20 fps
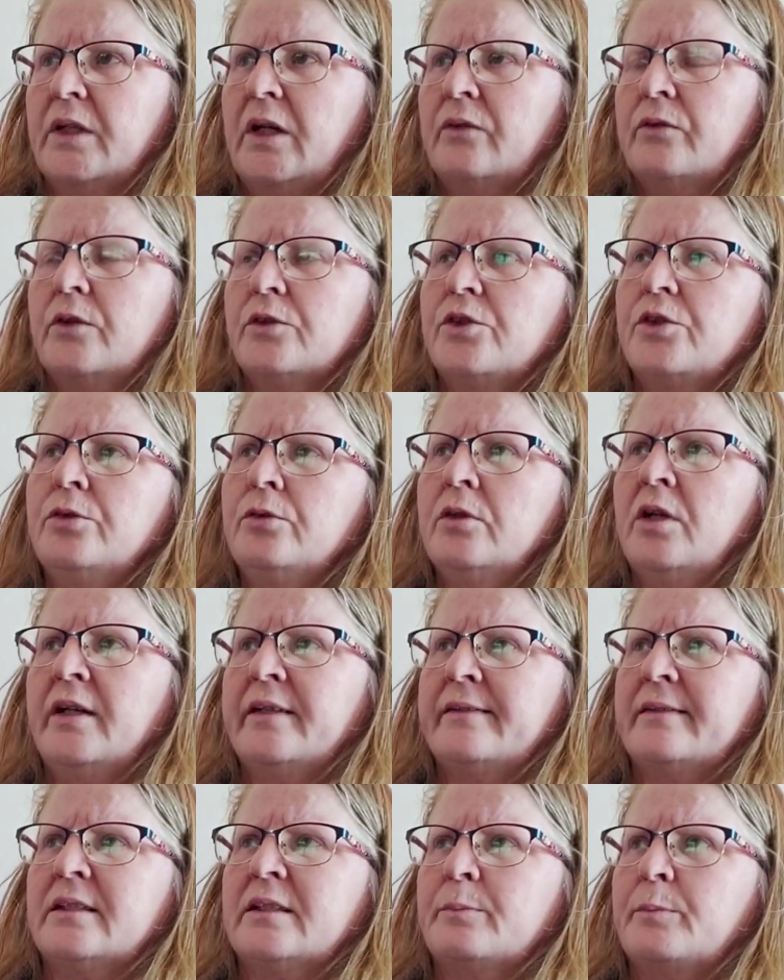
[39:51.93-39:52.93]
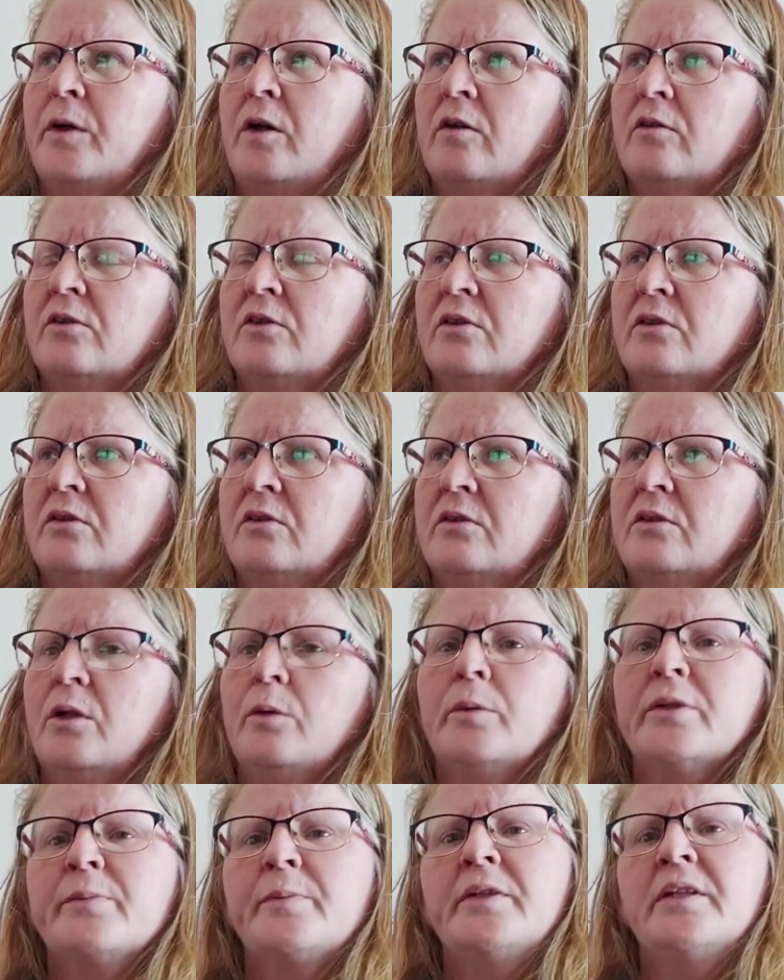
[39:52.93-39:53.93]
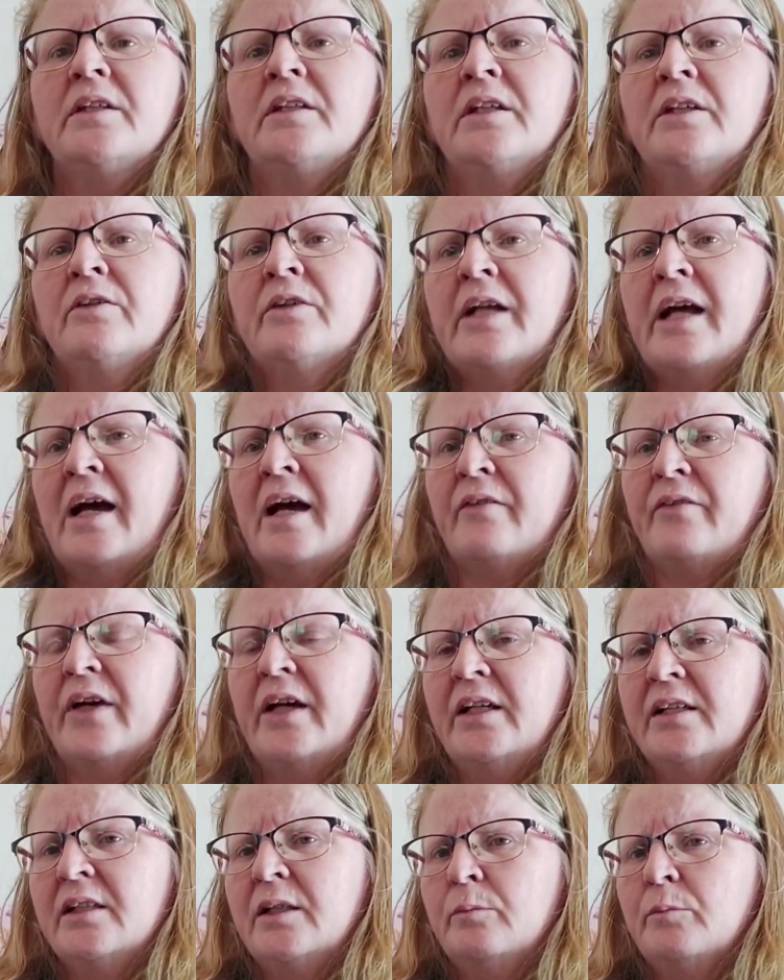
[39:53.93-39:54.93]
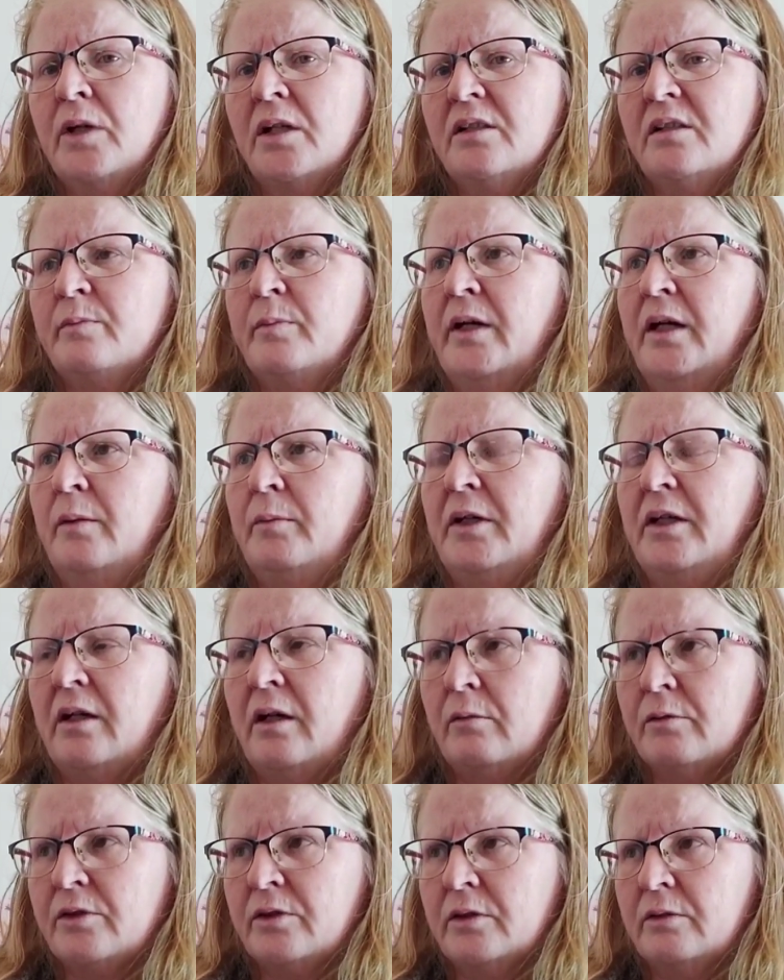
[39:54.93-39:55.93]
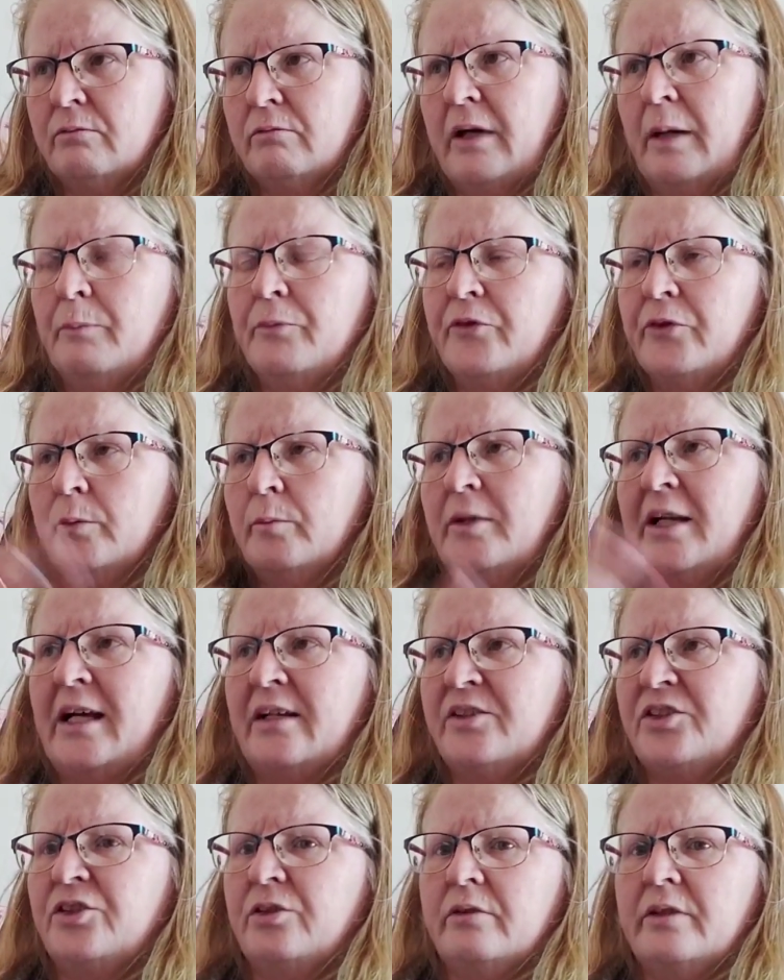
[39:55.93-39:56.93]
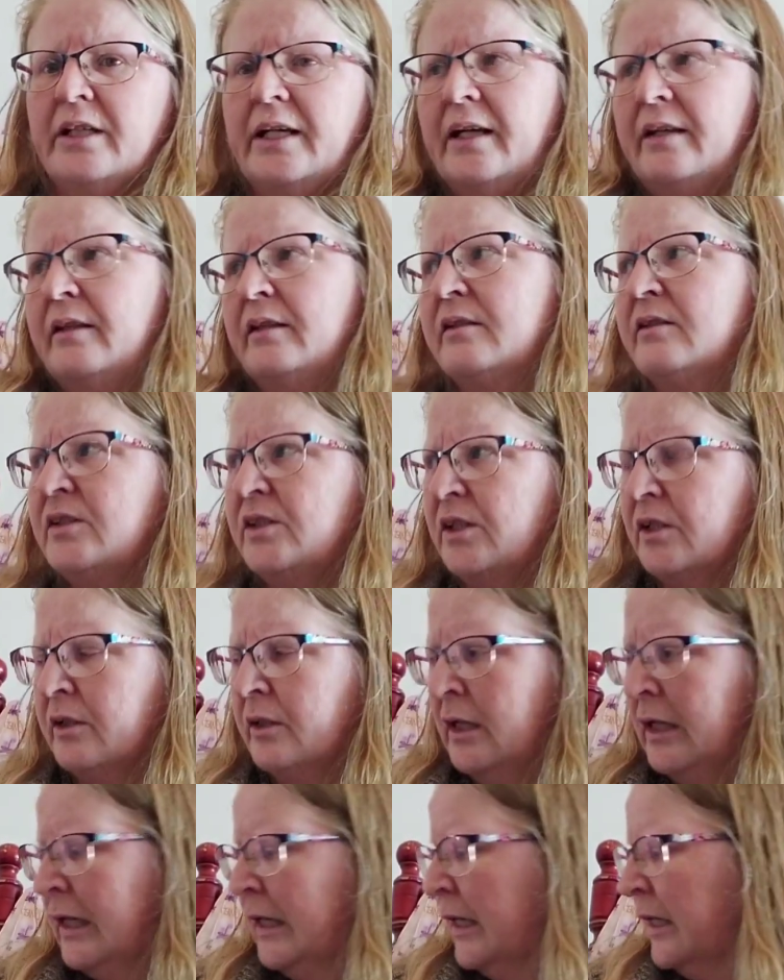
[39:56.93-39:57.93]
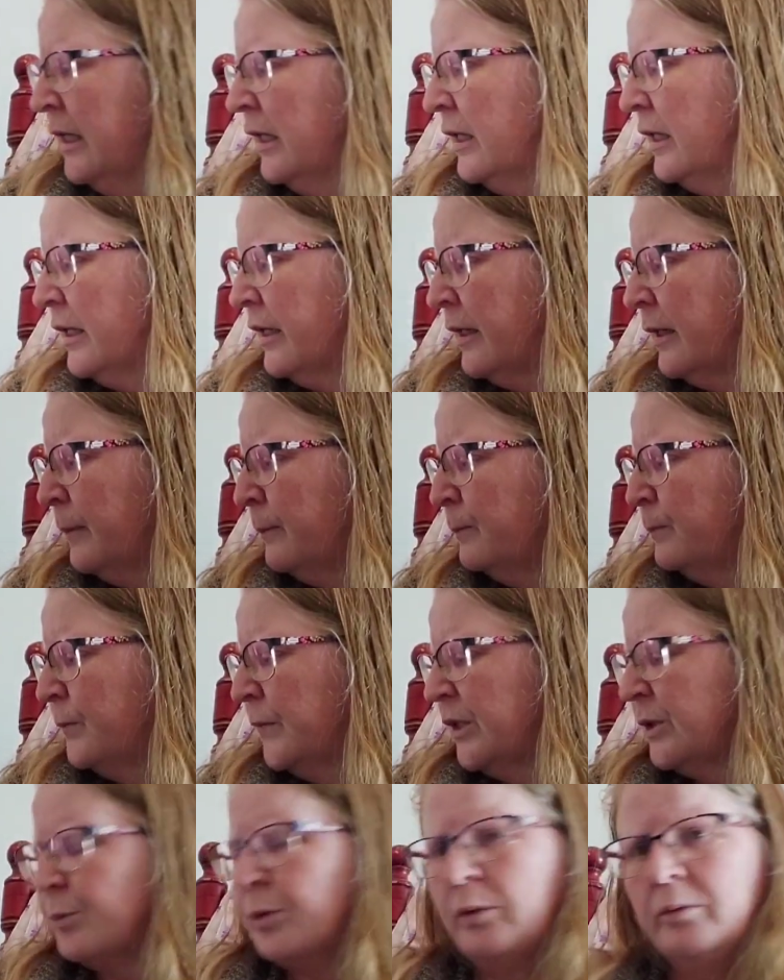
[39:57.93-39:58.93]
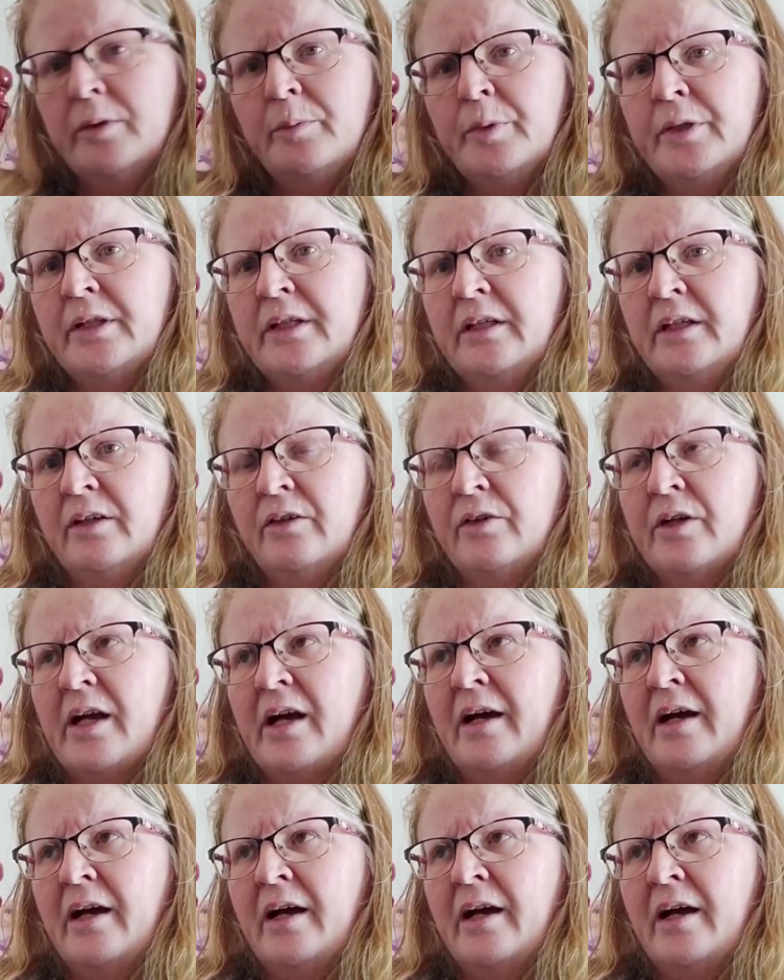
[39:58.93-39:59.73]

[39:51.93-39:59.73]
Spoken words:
I've got 2 nice list boxes. No, it must be a year and a half, 18 months maybe. I was a rep for them last year and again this year. It's probably been a year and a